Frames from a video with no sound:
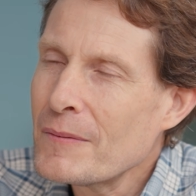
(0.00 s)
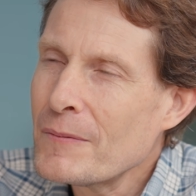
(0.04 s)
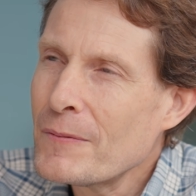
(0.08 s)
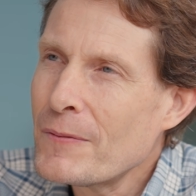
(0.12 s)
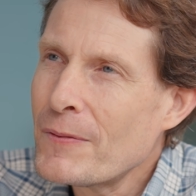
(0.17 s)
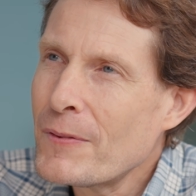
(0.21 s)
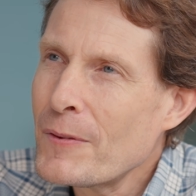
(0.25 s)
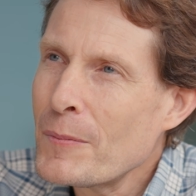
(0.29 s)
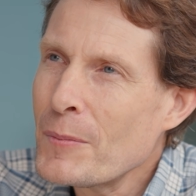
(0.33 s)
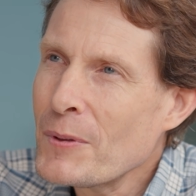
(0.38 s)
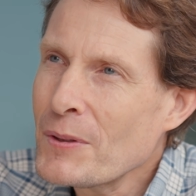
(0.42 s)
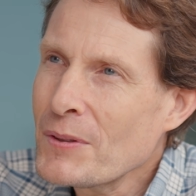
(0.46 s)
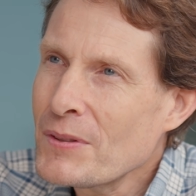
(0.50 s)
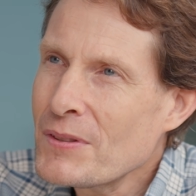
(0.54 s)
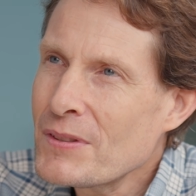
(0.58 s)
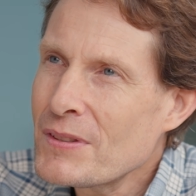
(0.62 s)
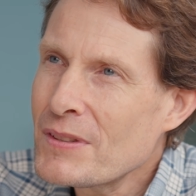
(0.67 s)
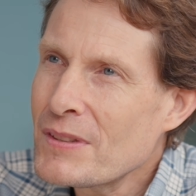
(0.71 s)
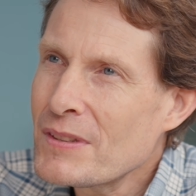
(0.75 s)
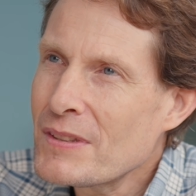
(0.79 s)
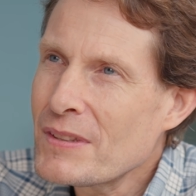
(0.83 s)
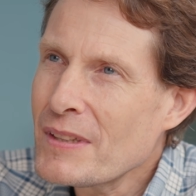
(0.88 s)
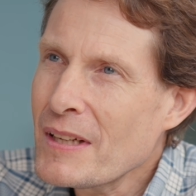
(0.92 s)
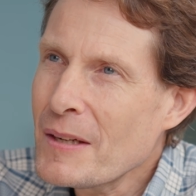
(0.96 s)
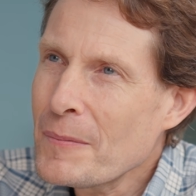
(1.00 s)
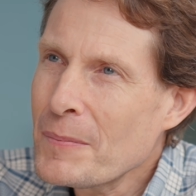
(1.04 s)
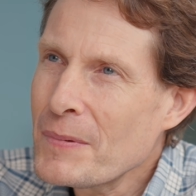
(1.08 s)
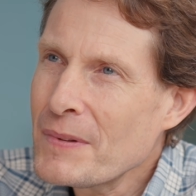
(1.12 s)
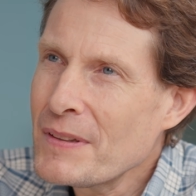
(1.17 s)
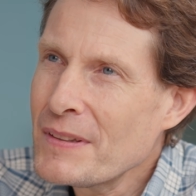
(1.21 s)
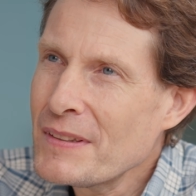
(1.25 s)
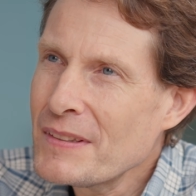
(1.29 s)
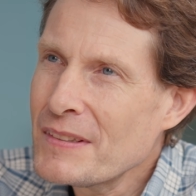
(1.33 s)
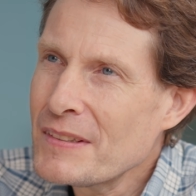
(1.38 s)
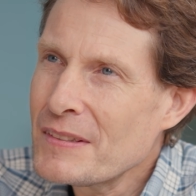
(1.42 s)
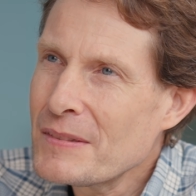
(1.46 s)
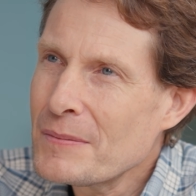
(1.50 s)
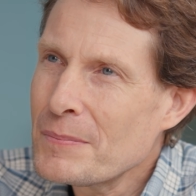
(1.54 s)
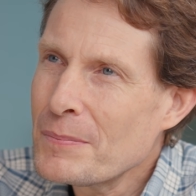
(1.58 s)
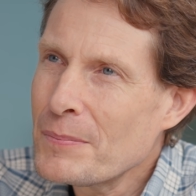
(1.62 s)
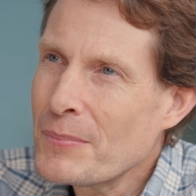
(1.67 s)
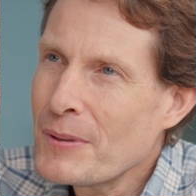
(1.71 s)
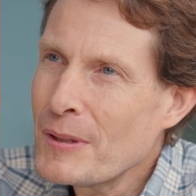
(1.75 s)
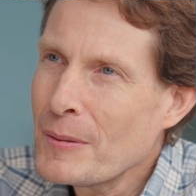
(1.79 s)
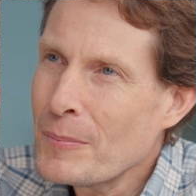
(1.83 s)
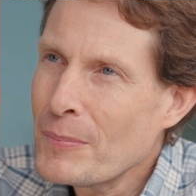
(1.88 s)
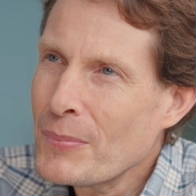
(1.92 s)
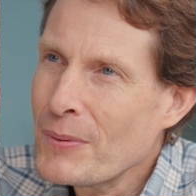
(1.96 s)
for most Japanese
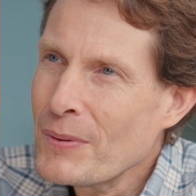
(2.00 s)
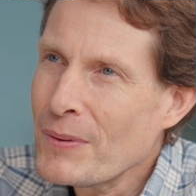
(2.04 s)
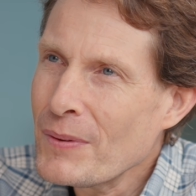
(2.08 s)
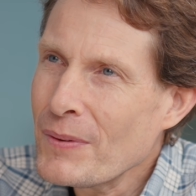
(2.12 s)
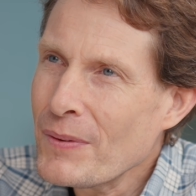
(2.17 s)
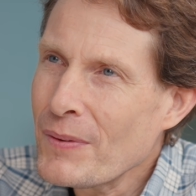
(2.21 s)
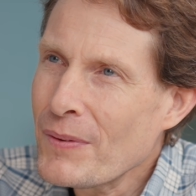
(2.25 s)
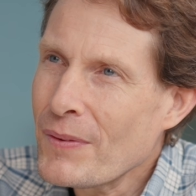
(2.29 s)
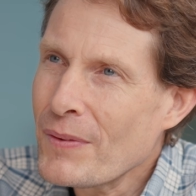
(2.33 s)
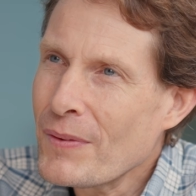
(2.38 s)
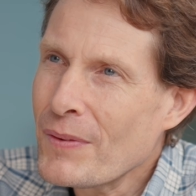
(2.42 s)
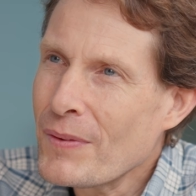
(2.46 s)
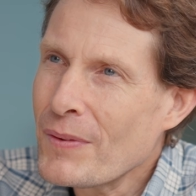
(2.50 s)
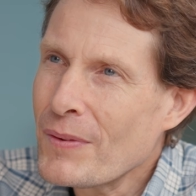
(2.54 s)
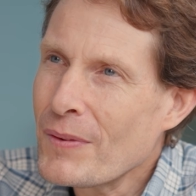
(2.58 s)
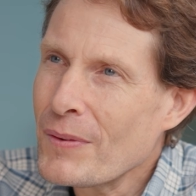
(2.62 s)
people,